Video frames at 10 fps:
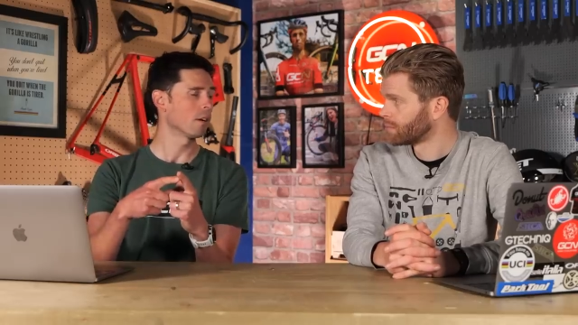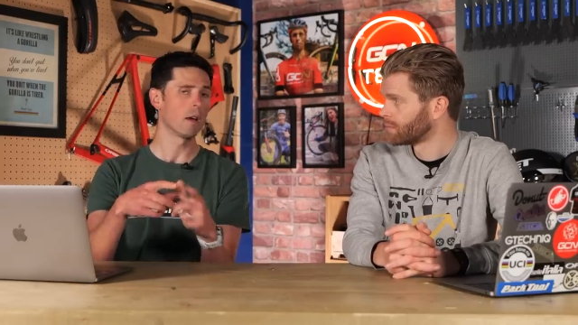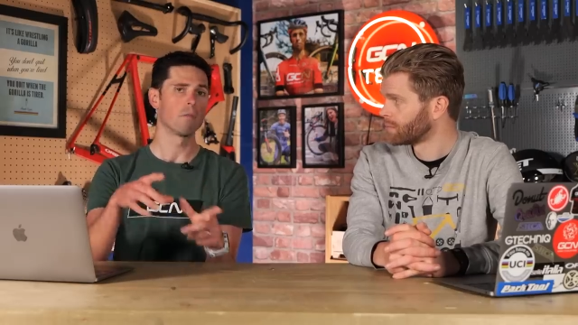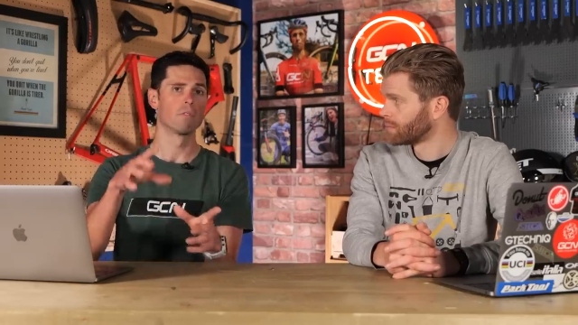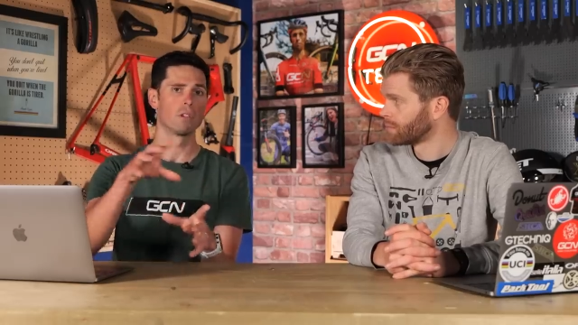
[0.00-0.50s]
Speaker 1: That'll
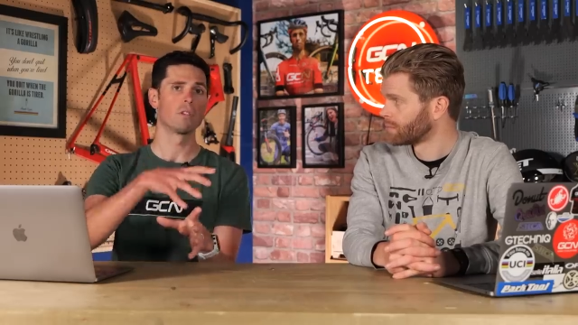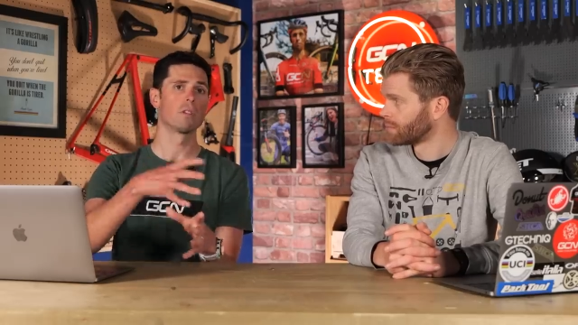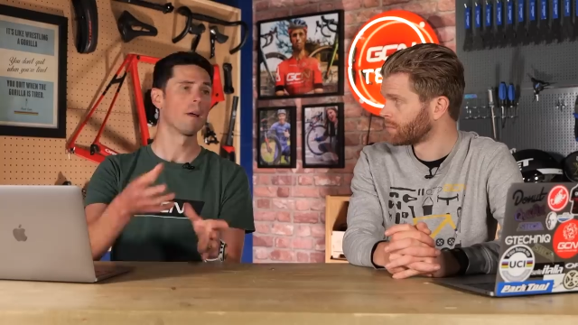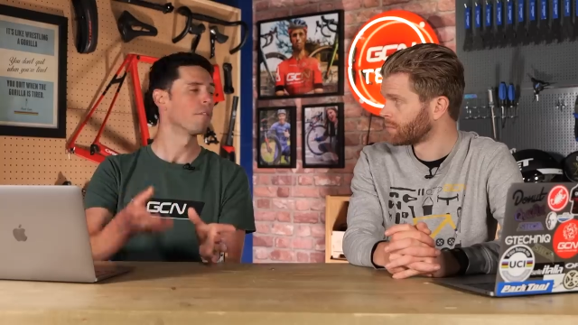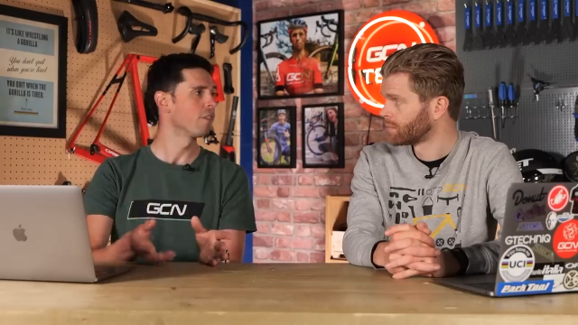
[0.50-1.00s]
help
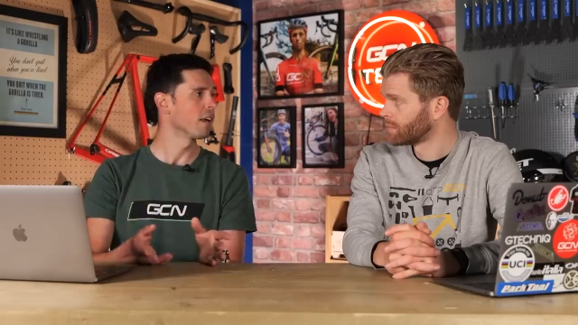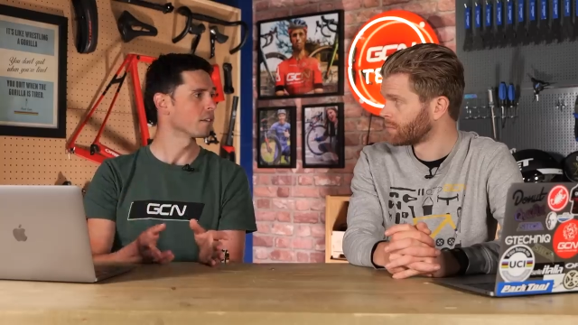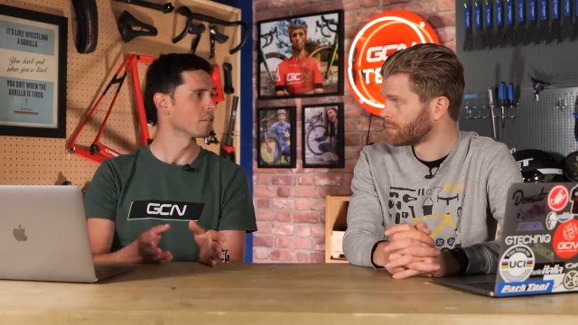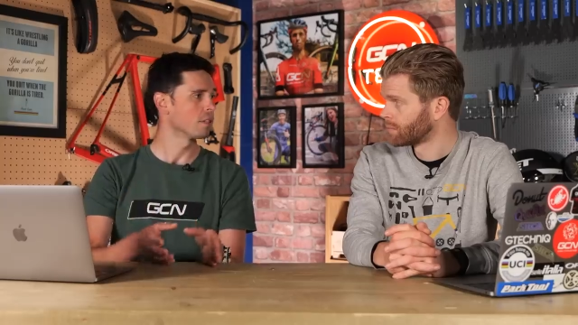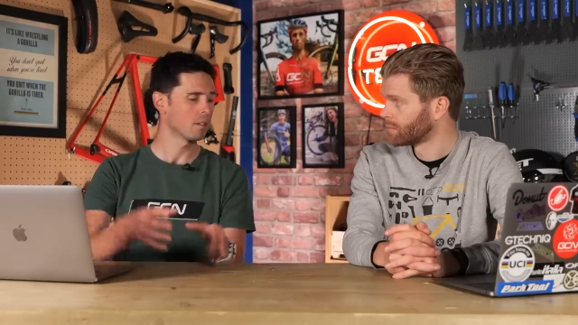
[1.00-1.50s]
reduce the amount of
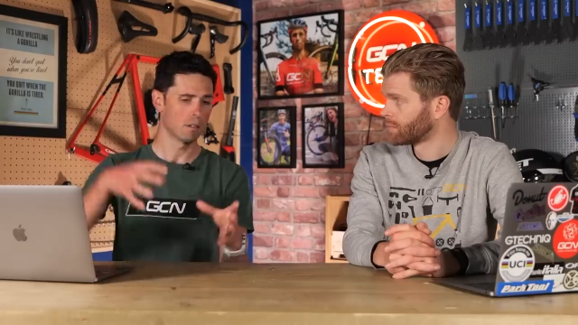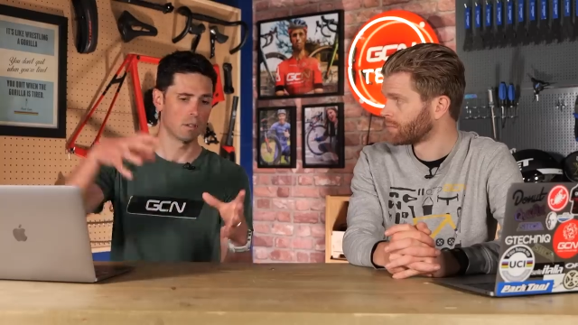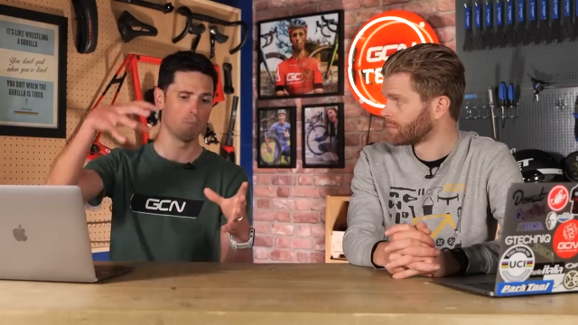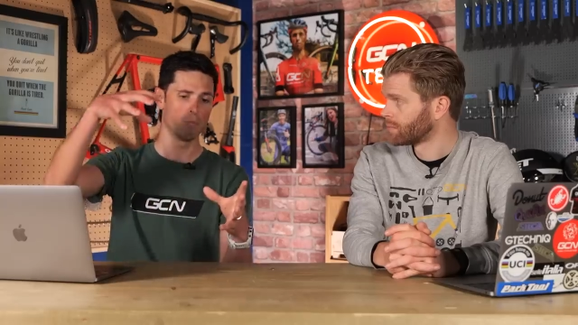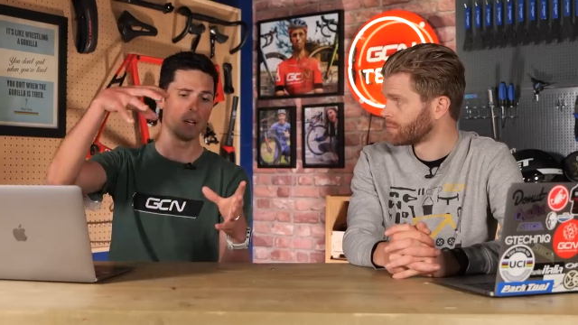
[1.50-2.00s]
flex there is
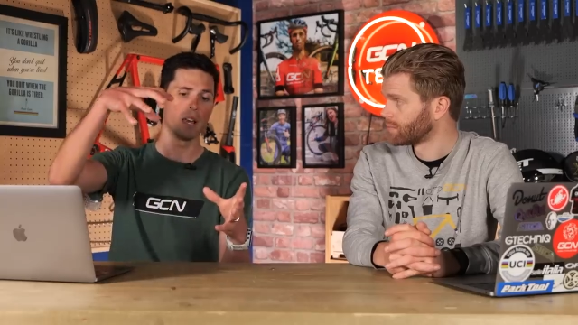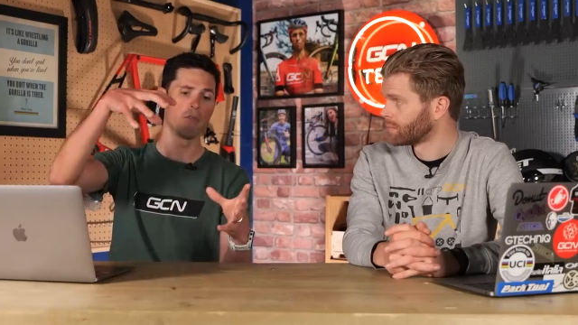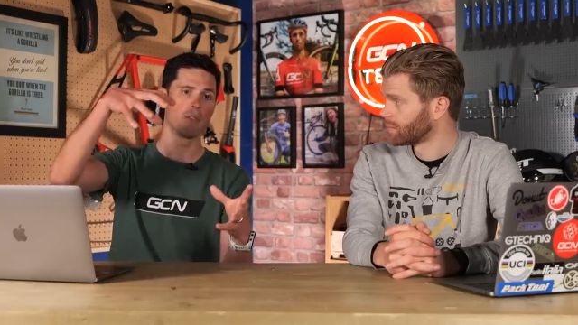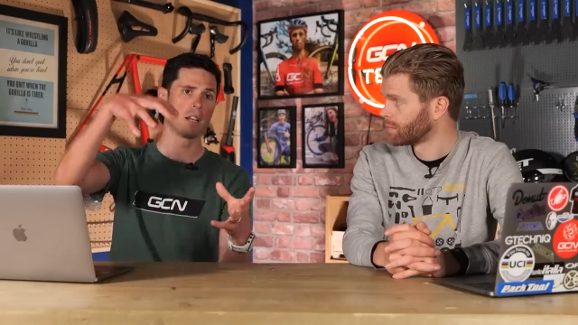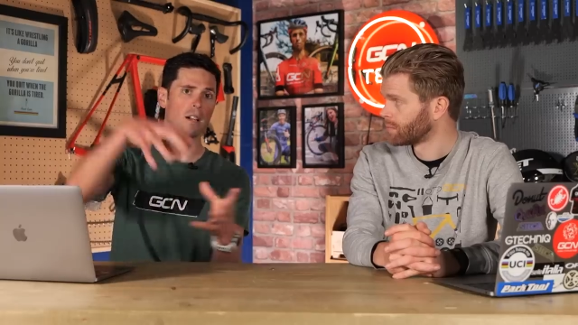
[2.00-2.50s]
because you're bringing
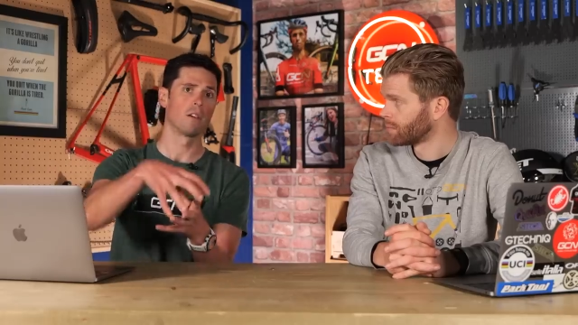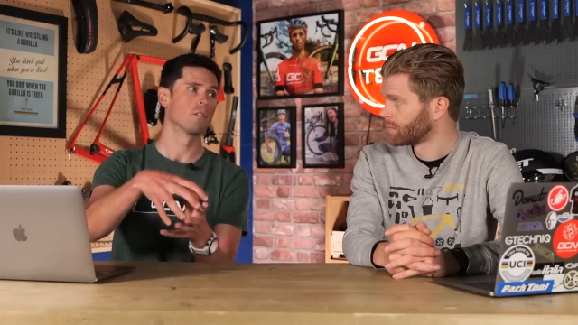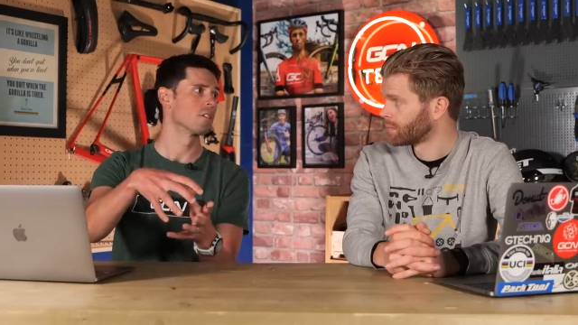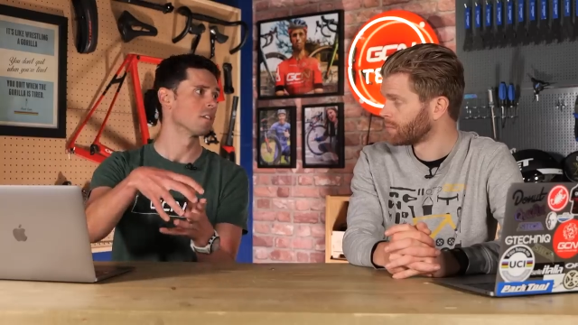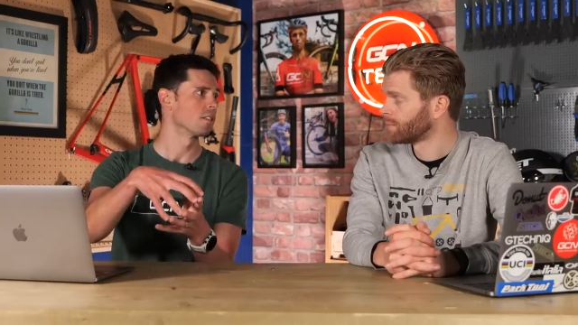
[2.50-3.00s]
everything
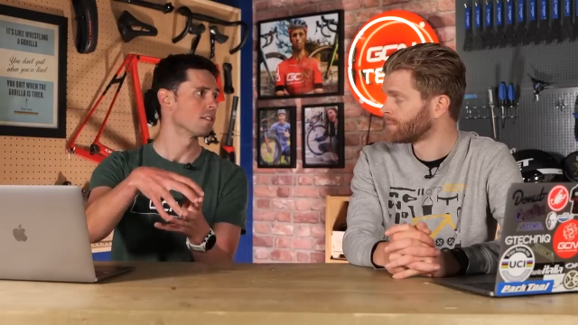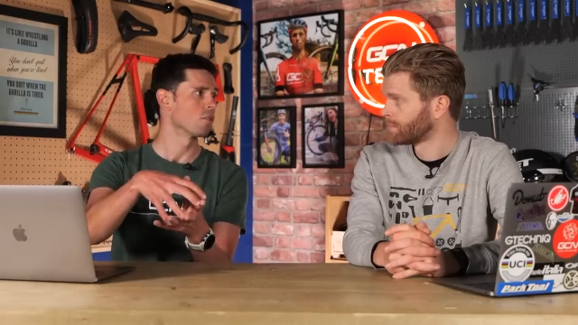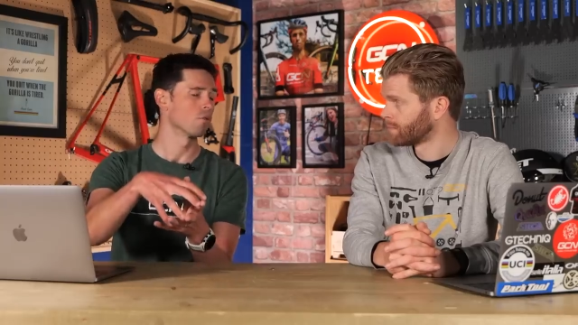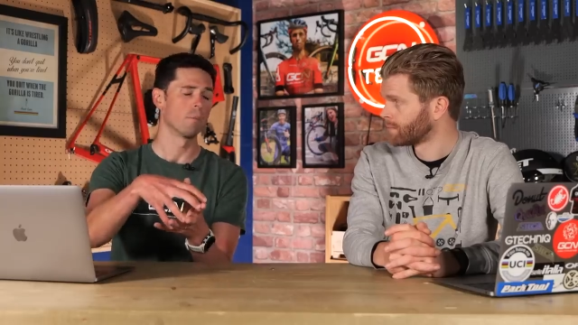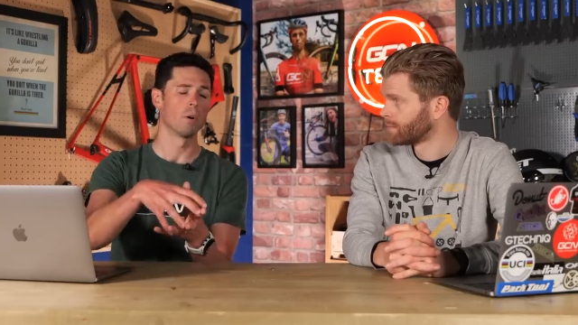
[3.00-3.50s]
closer to the
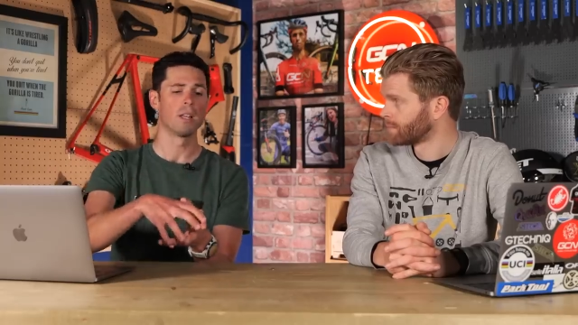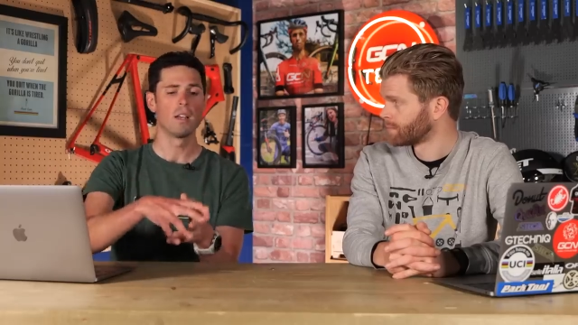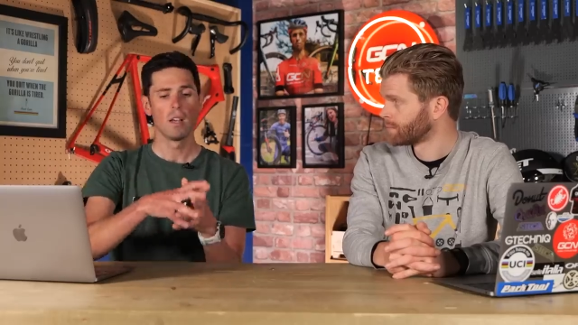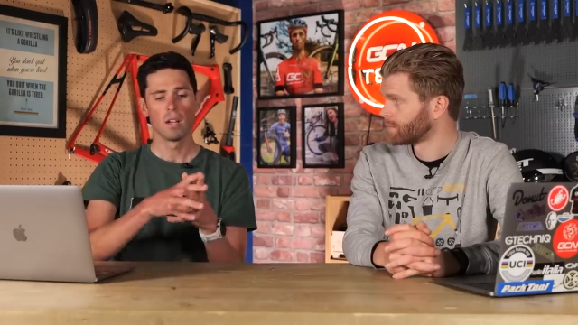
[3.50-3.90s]
central point.